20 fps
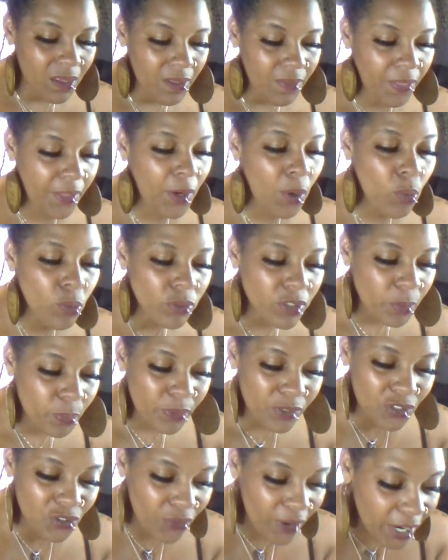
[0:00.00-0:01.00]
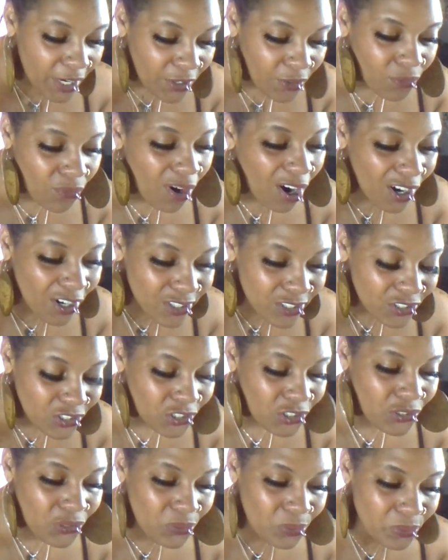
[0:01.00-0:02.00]
They're going to betray you, hurt
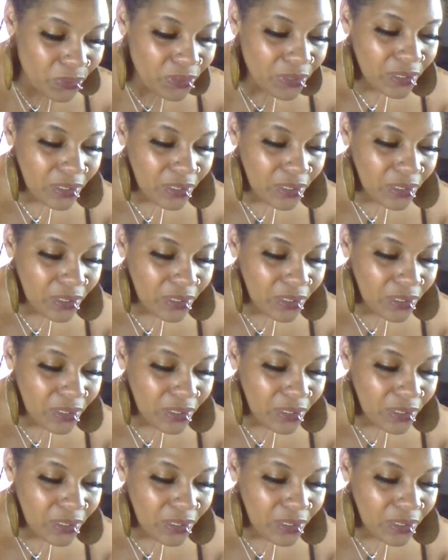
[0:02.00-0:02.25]
you.